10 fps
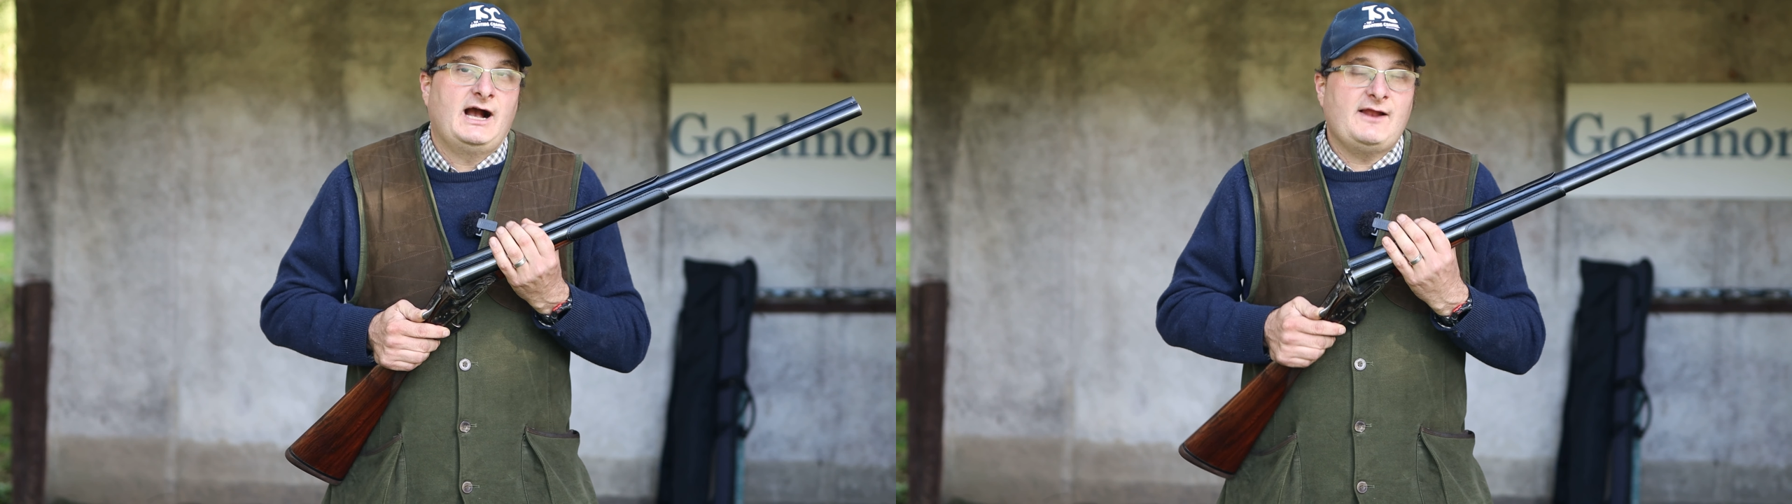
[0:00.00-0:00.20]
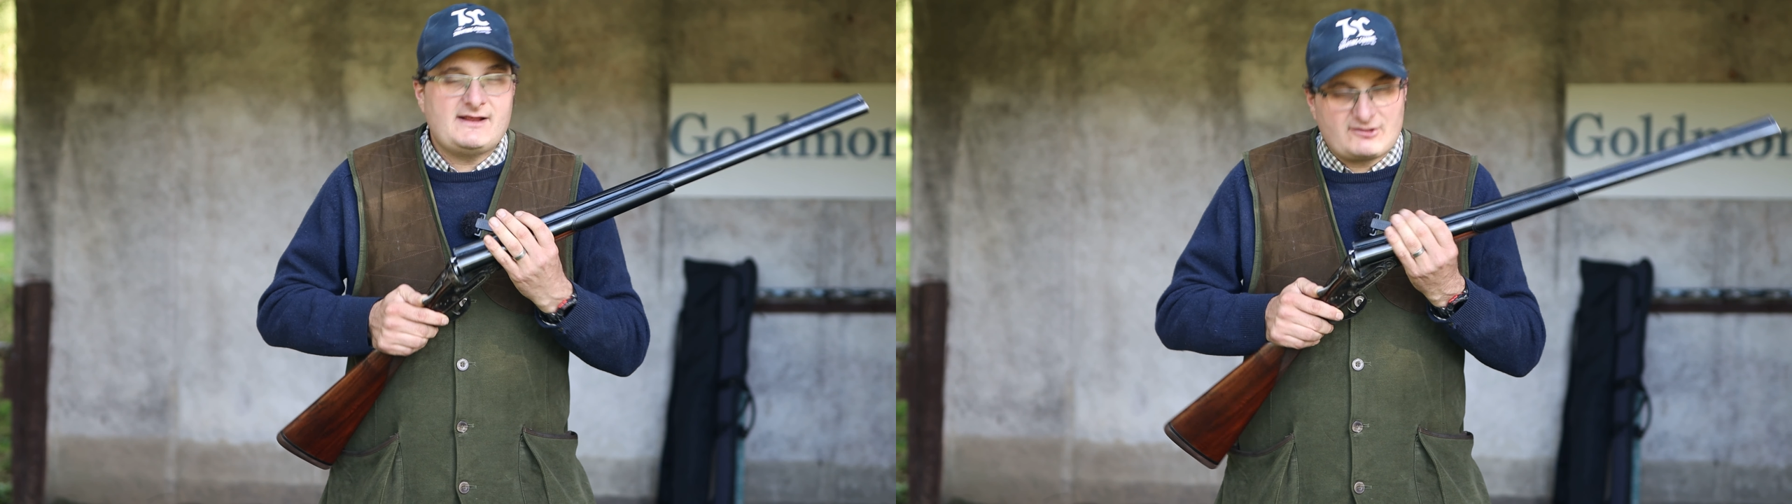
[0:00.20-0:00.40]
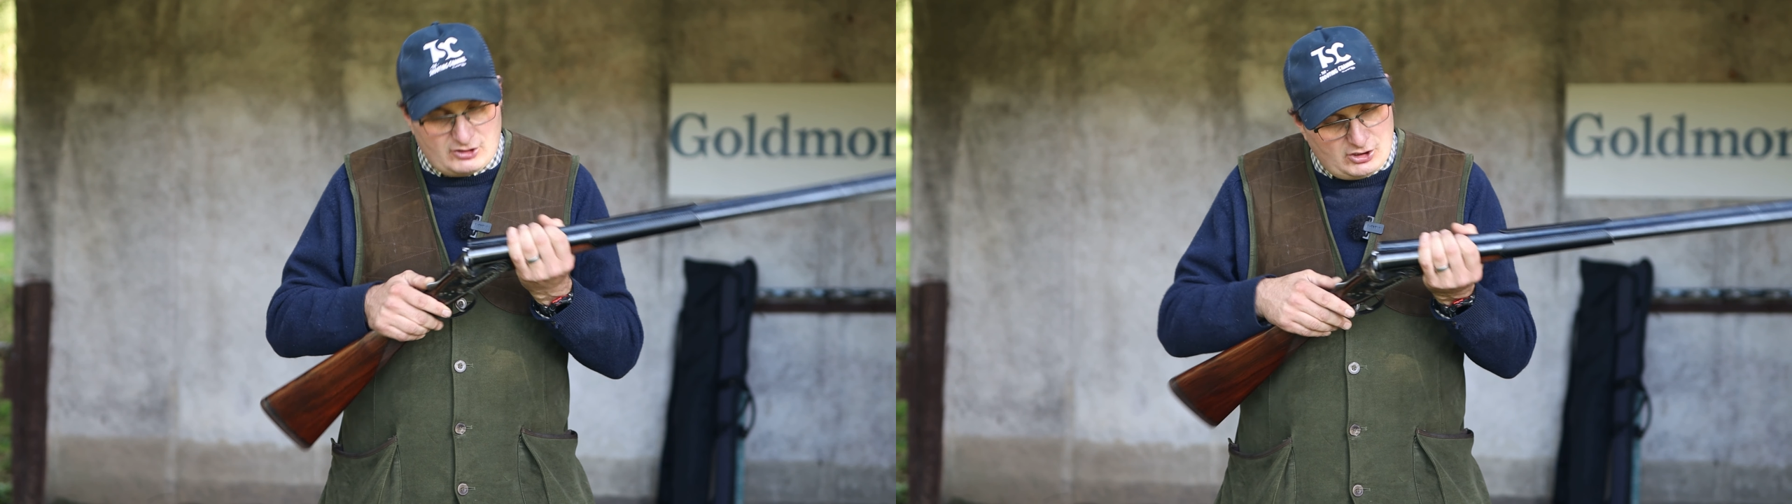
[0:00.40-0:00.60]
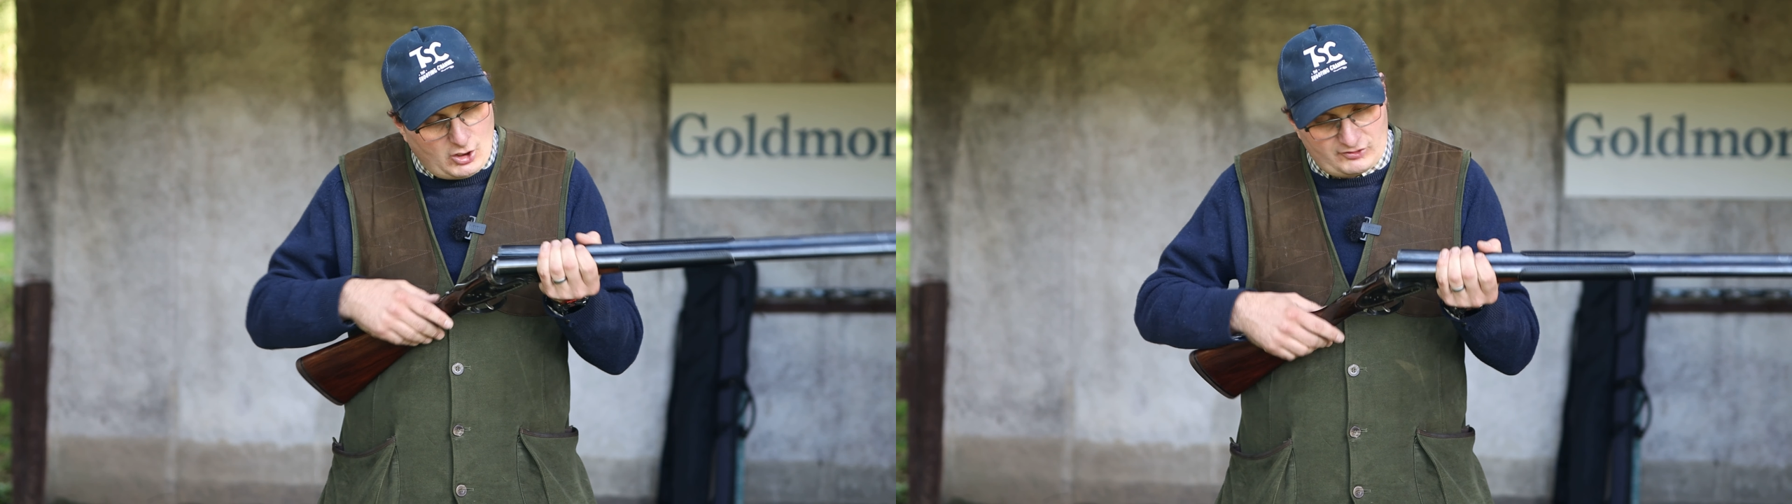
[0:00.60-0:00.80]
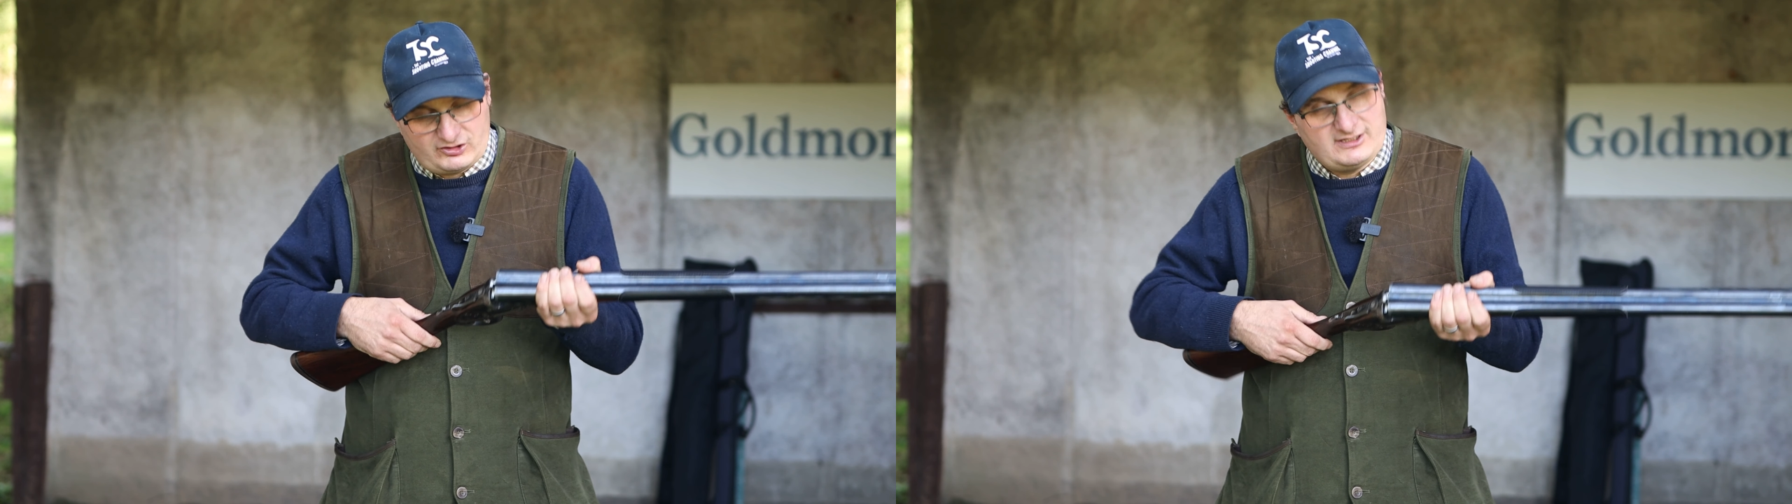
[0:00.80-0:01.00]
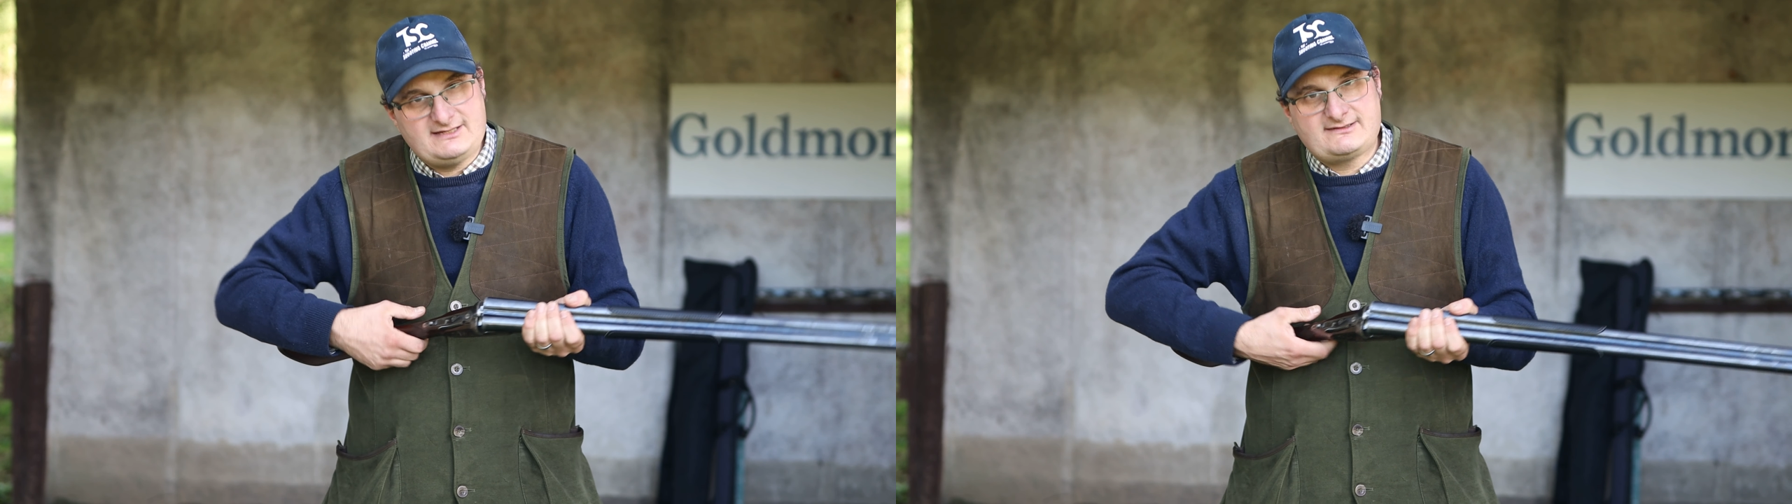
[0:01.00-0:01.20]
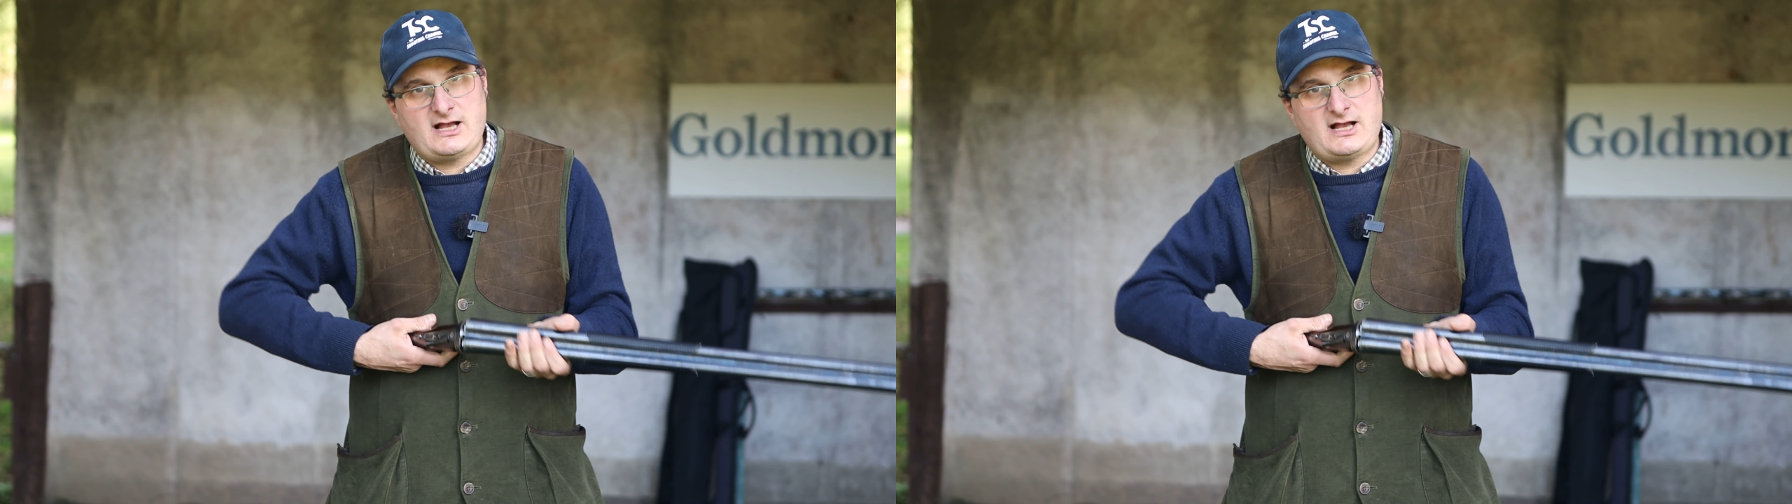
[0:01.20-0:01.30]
And there's lots of these